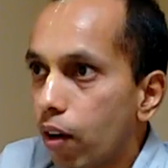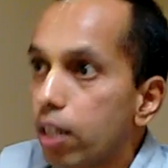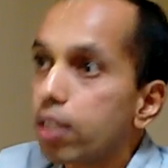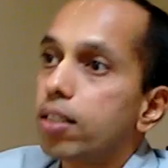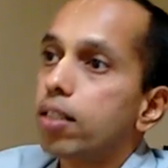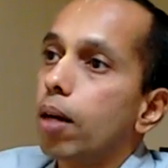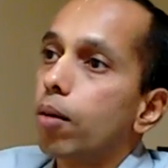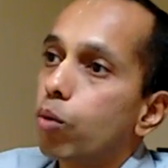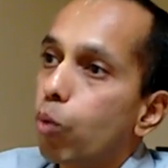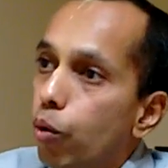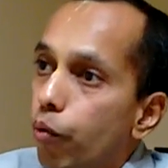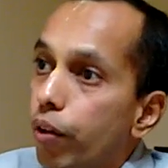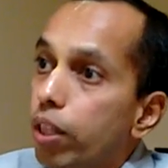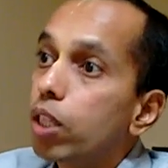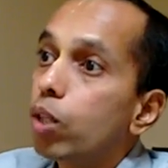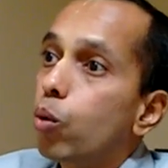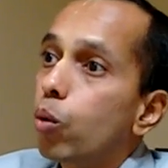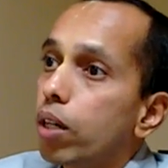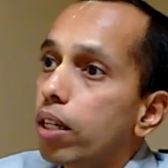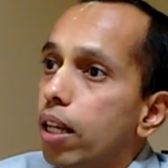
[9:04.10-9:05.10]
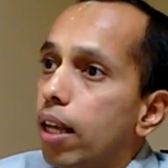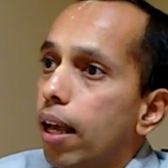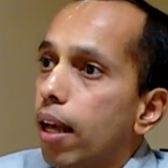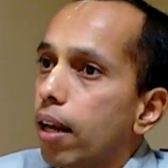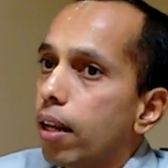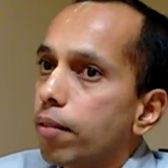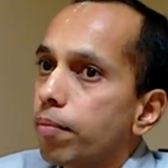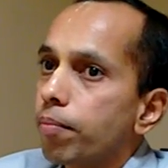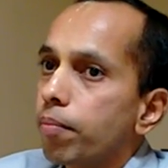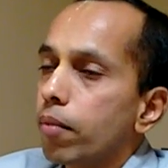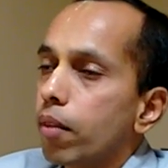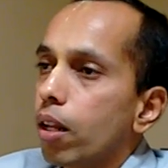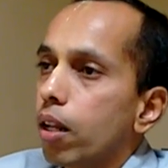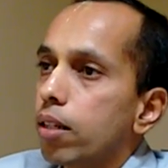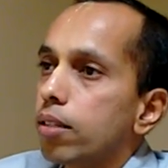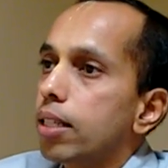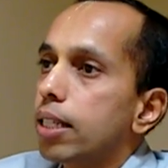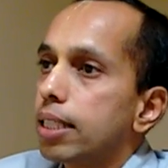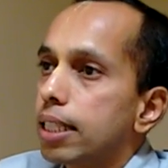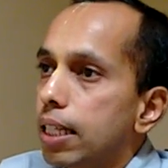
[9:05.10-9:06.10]
even some good with good care,
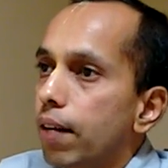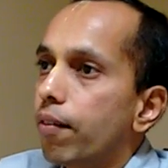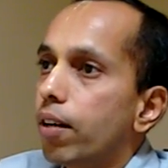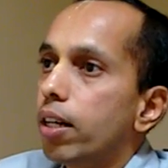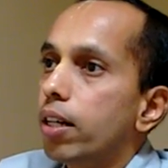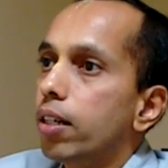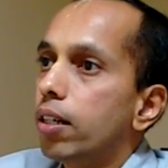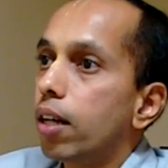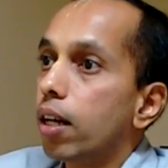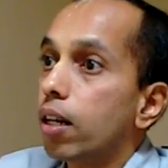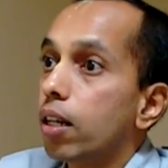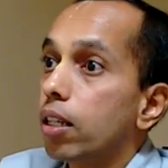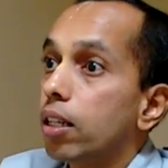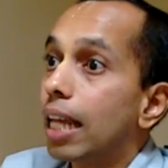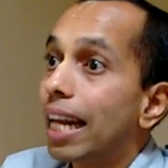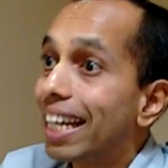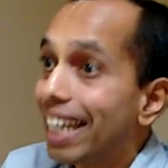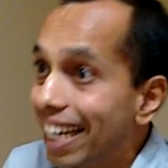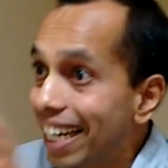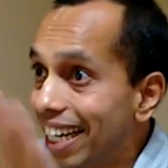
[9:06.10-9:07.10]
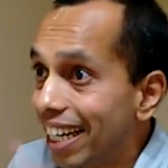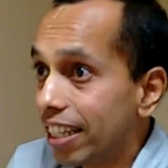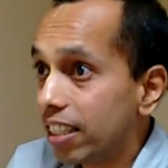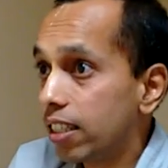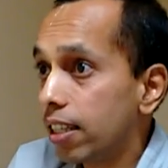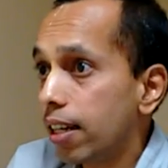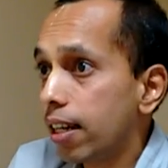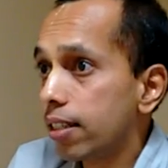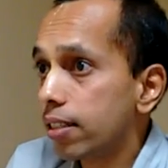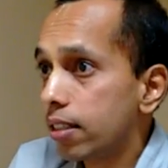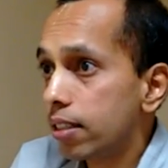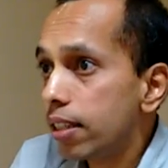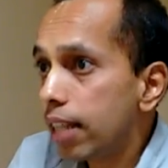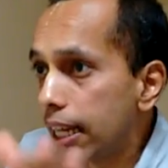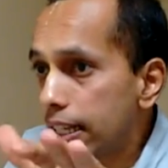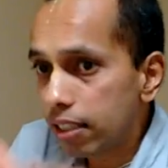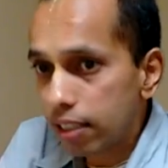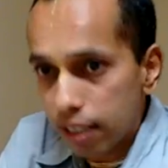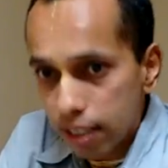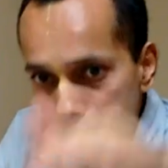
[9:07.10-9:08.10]
6-7 liters, then indigenous
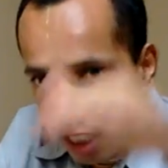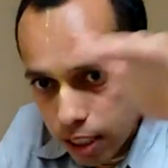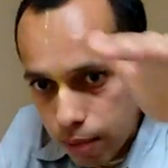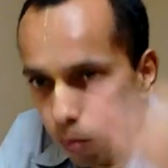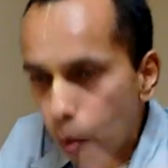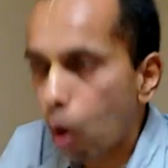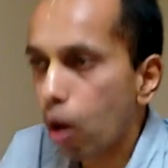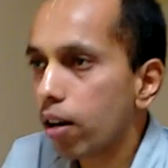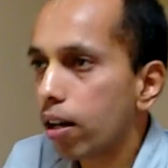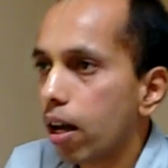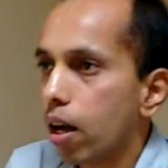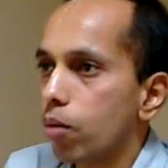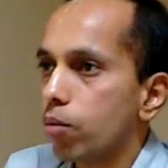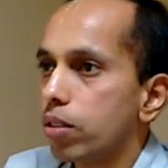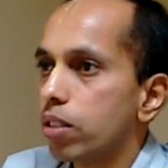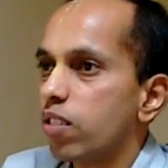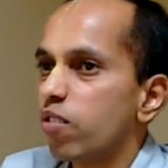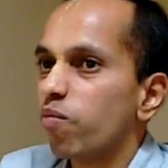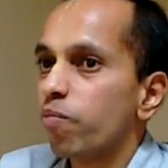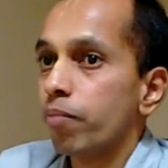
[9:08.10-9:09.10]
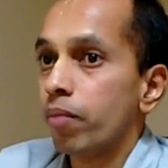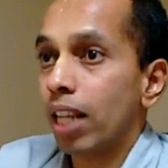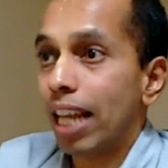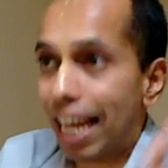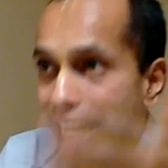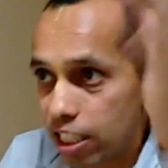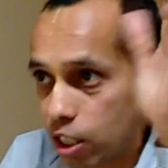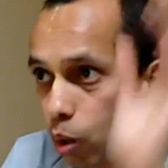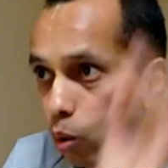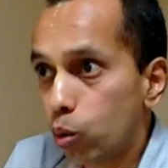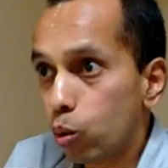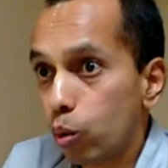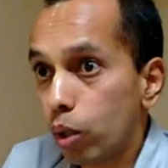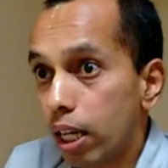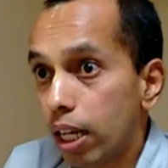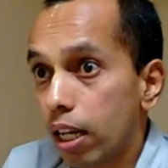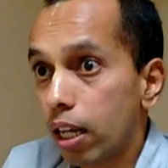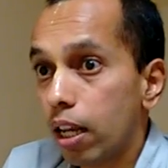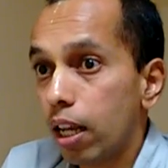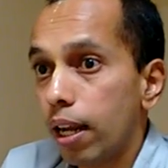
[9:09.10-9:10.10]
Deshi small cows, as on
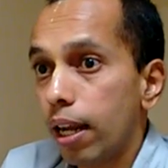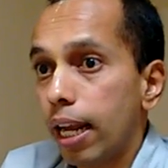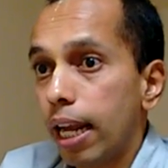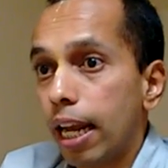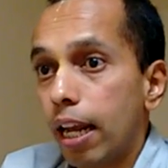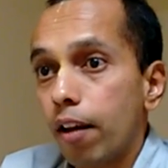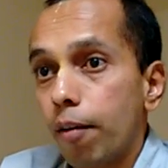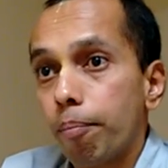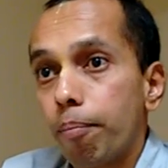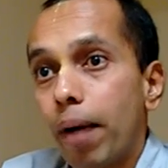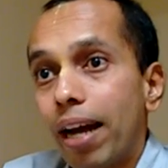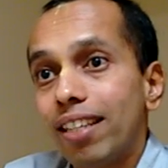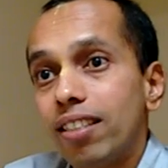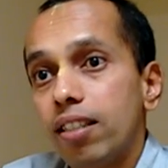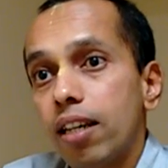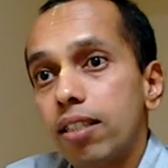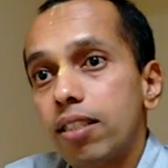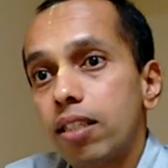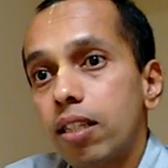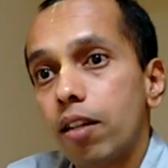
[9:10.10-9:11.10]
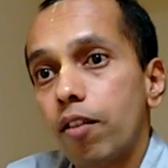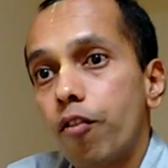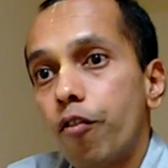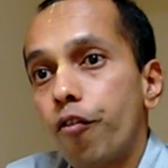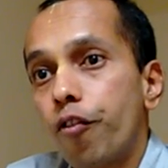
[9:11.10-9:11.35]
today, by just